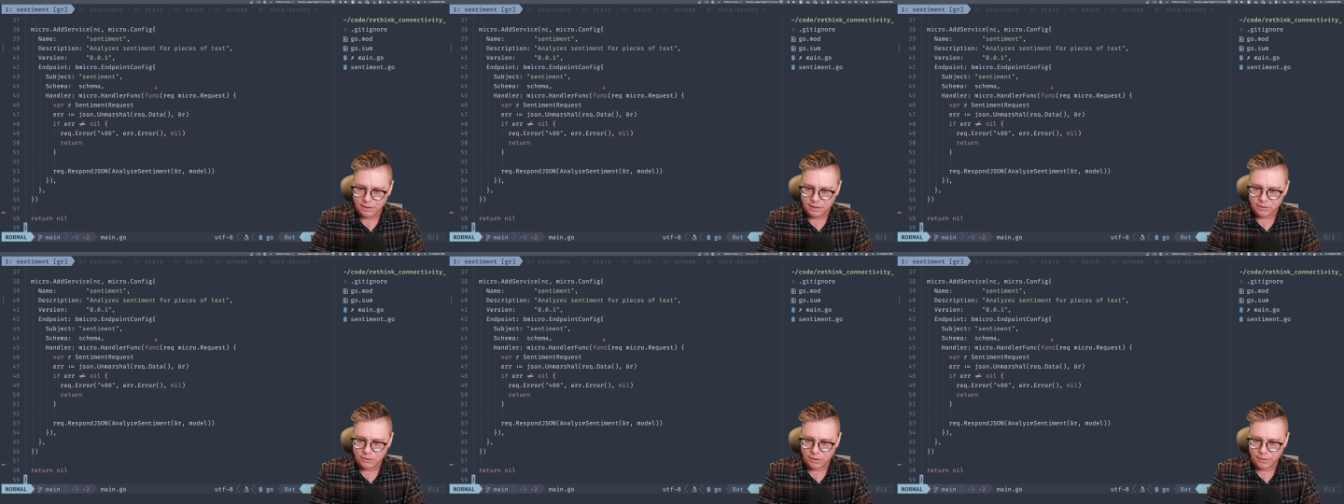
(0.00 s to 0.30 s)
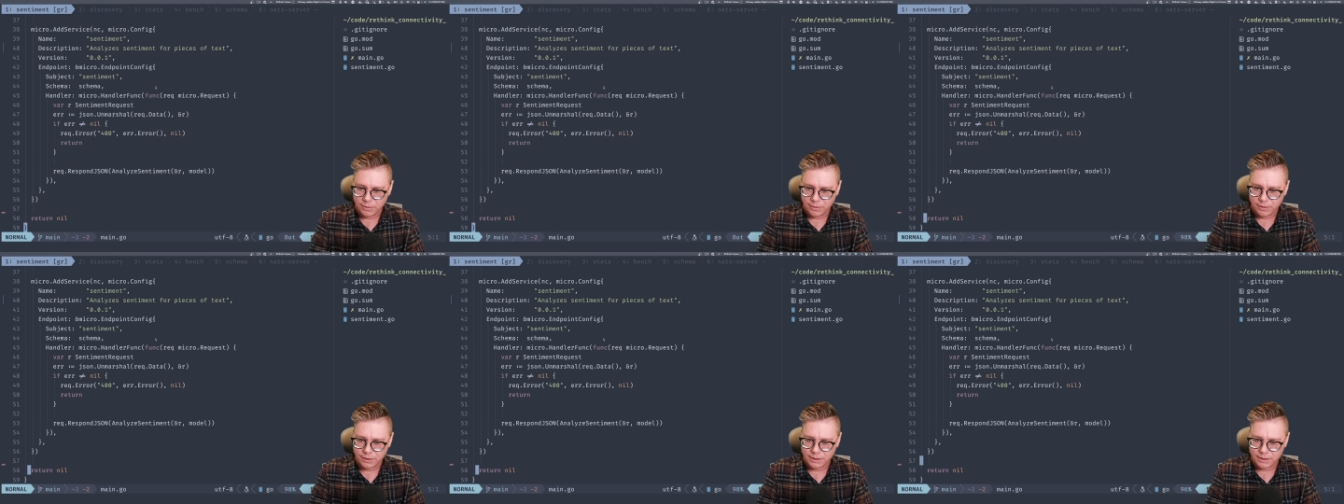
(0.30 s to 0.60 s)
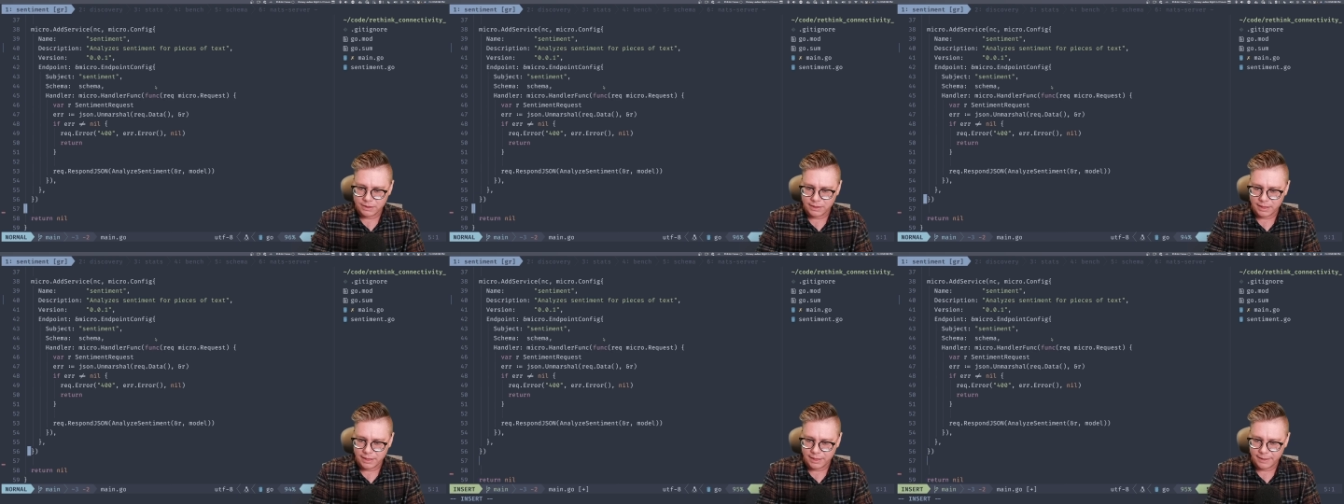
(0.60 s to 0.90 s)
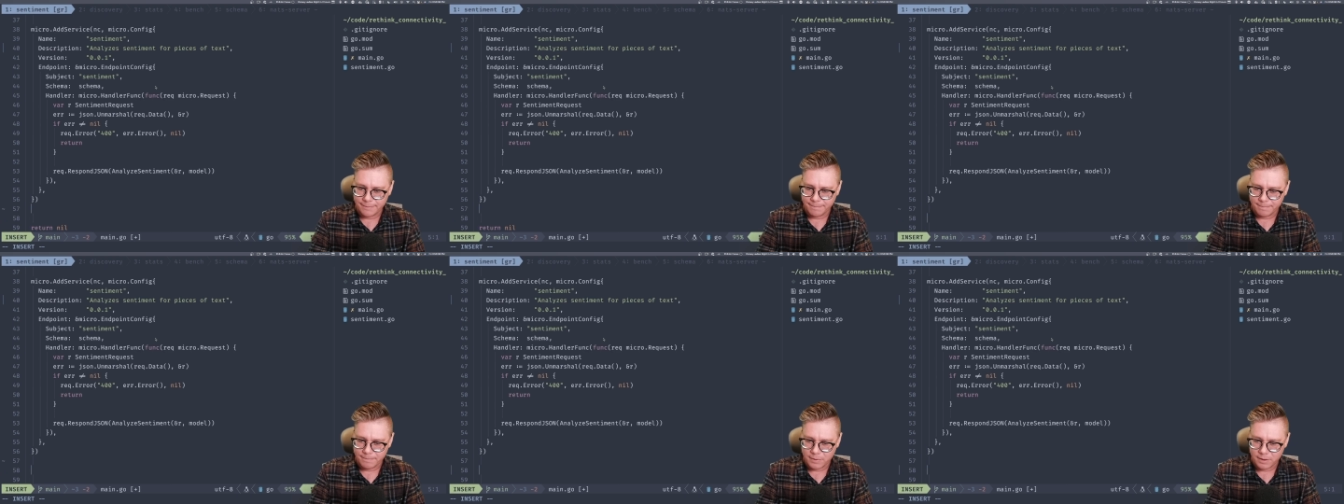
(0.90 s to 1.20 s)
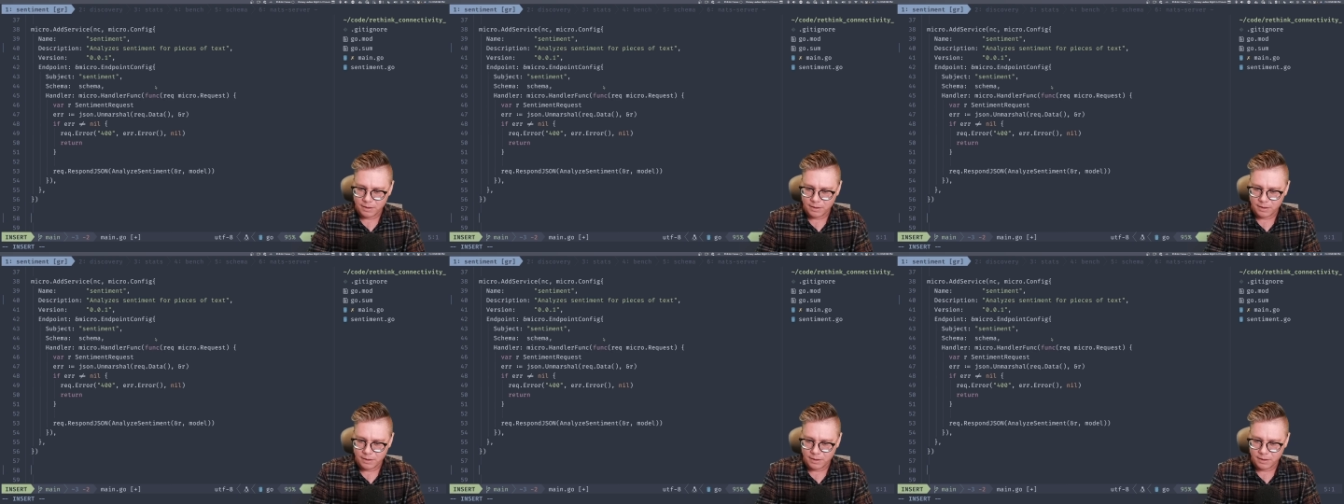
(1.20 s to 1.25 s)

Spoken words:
So I'm going to say